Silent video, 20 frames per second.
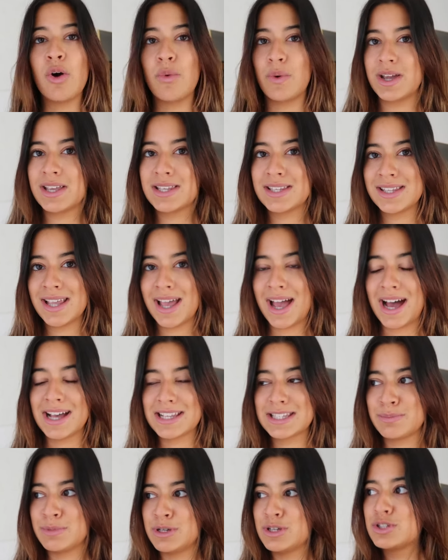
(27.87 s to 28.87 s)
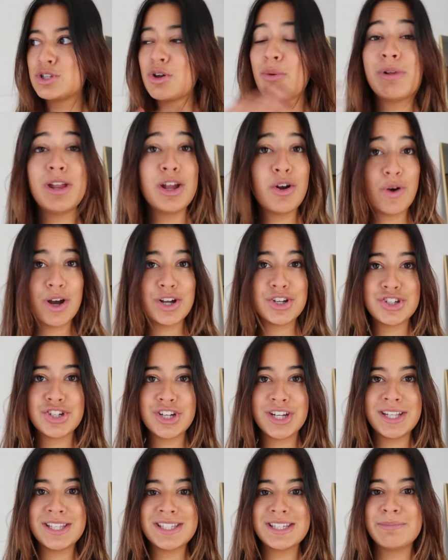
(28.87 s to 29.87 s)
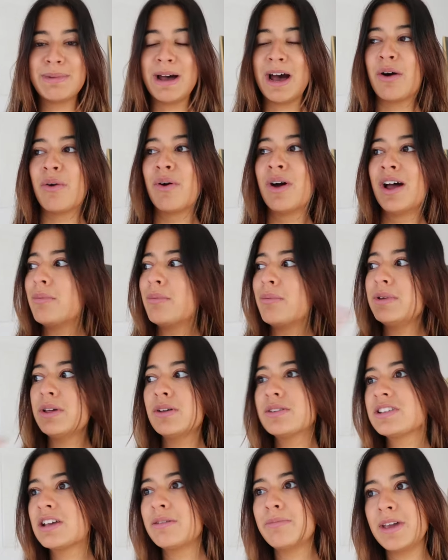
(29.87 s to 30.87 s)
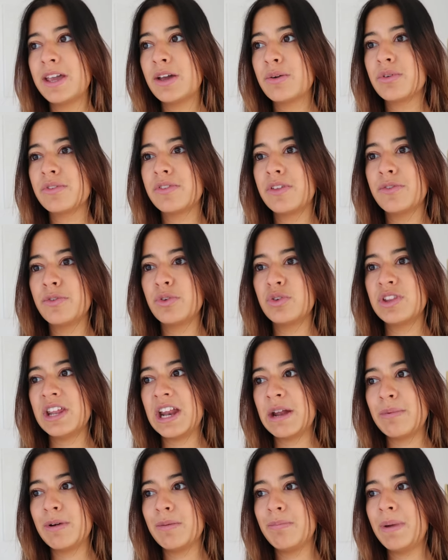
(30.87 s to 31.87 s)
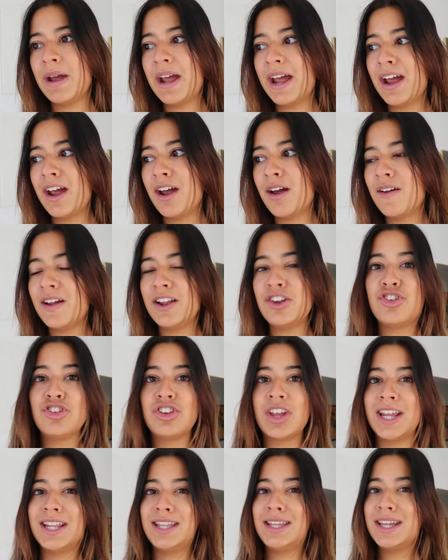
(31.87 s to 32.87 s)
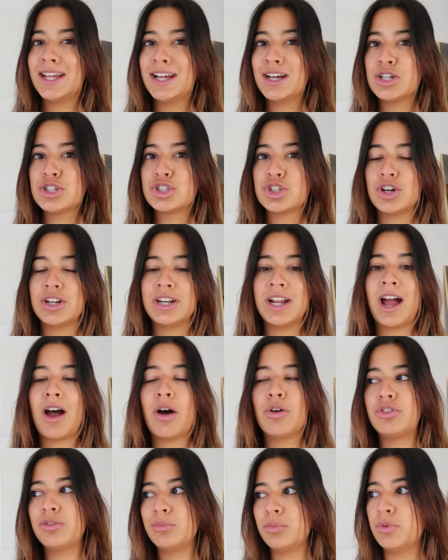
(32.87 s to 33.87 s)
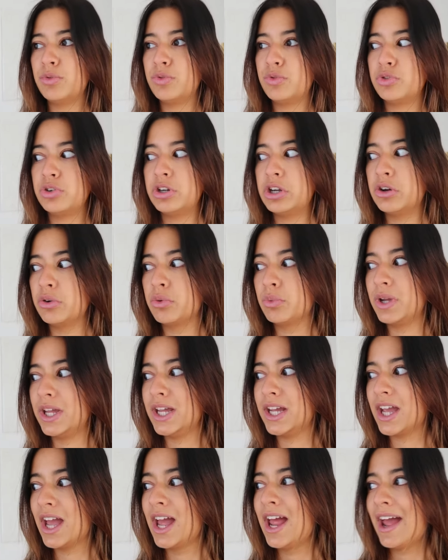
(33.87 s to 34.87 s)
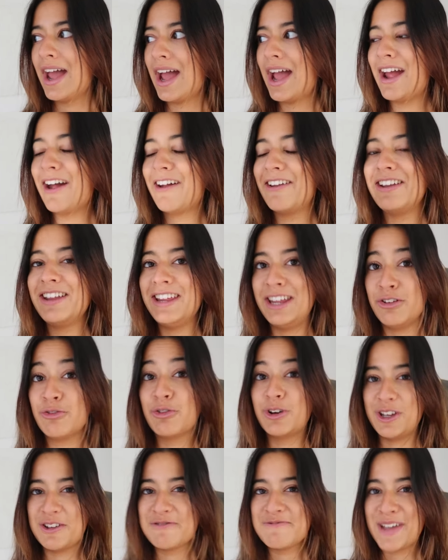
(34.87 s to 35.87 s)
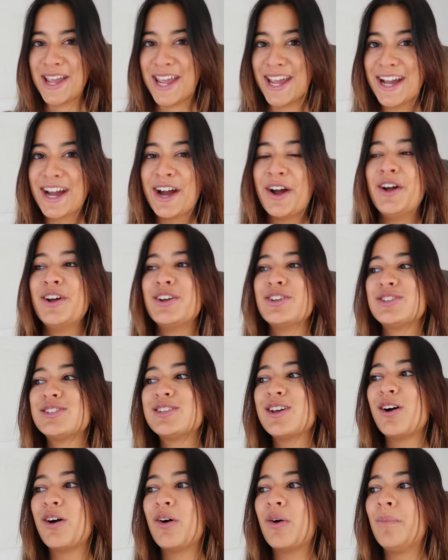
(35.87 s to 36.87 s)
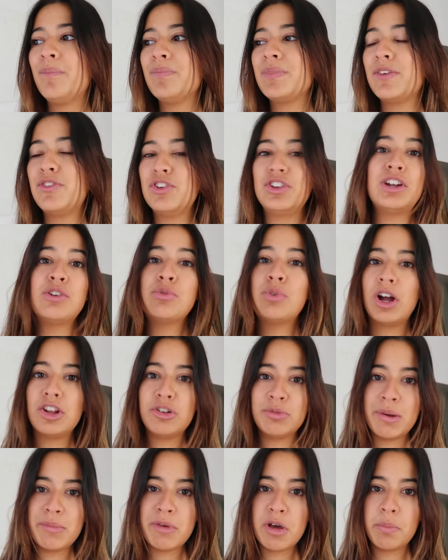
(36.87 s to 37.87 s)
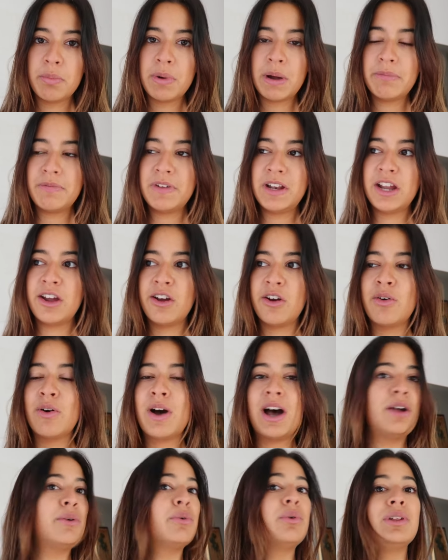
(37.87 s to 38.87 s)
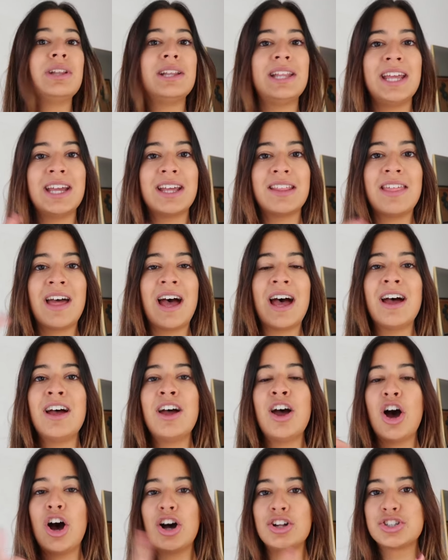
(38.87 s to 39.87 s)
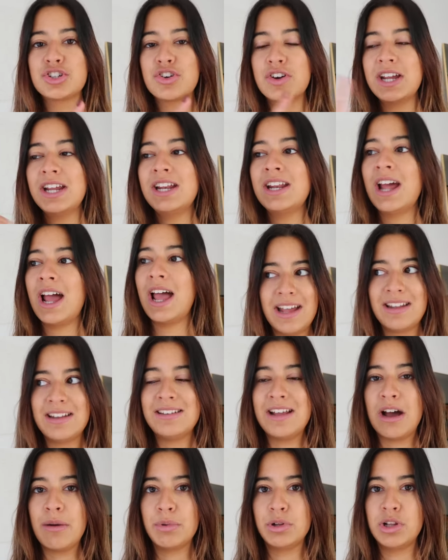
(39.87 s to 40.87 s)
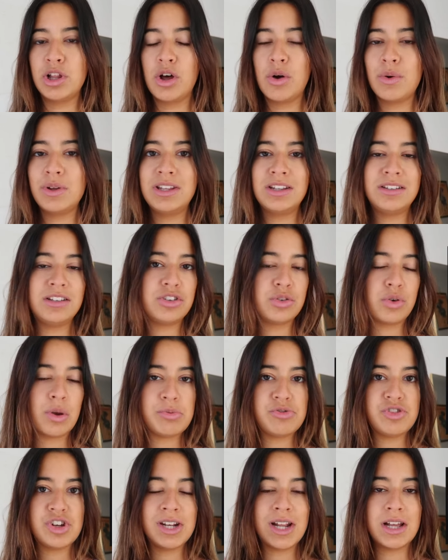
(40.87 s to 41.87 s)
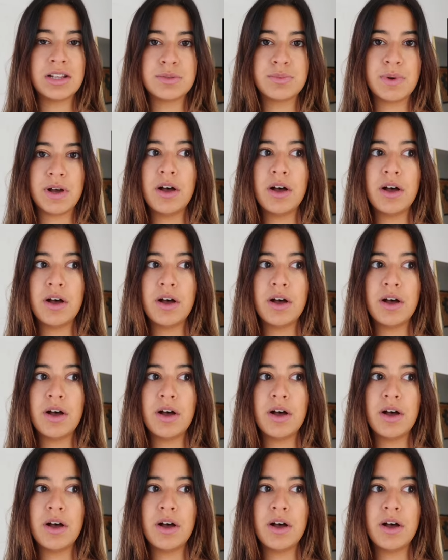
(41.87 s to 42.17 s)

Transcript: always ask me so many questions about what meals I make with the food that I prepare and just ideas on how to move through your week and eat what you make. So if you didn't watch my meal prep video, I will link that on screen and down below in the description as